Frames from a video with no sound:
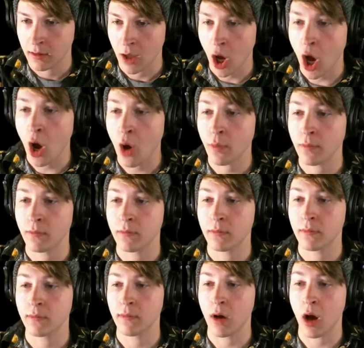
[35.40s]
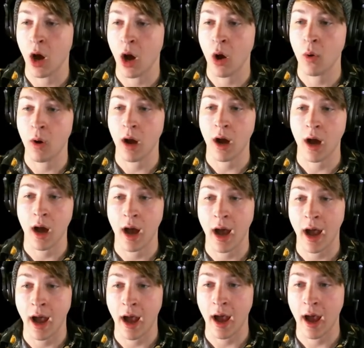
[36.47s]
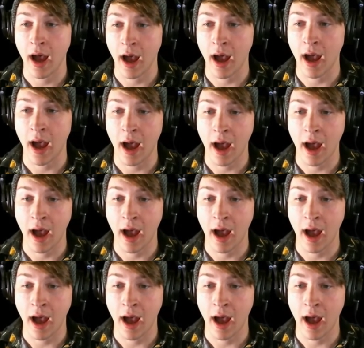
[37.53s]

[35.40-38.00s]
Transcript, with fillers: We oh, all know. We all, know your true identity, you simp.